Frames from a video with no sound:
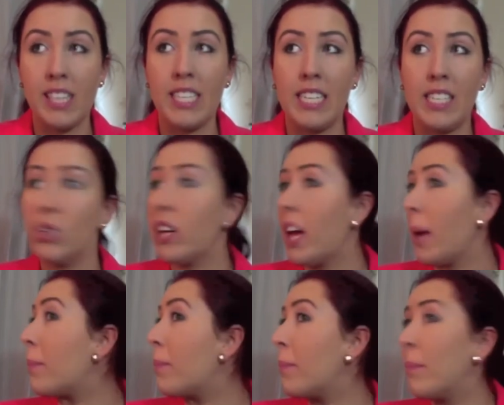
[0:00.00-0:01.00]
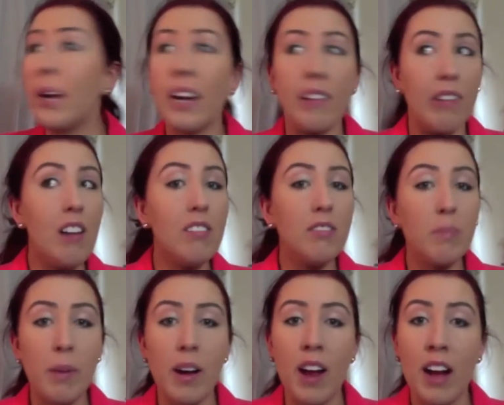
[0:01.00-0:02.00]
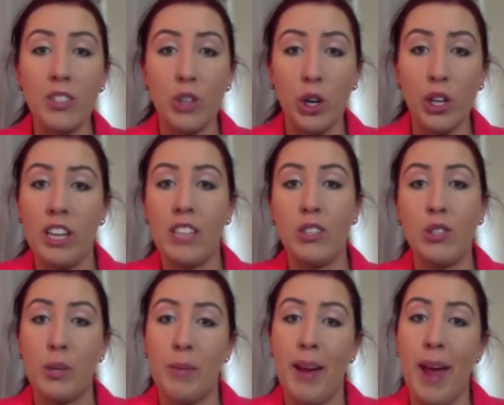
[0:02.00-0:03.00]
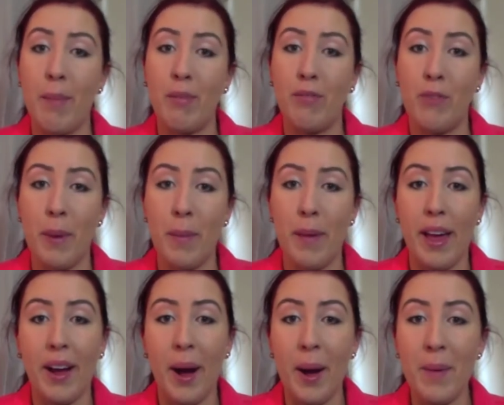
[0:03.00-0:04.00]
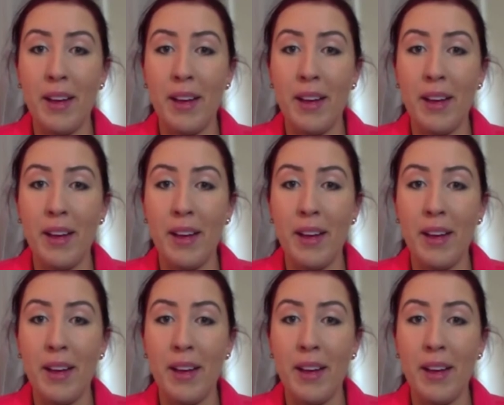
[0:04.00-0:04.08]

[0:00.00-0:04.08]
It's looking pretty rough, but I don't like to do my hair before my makeup.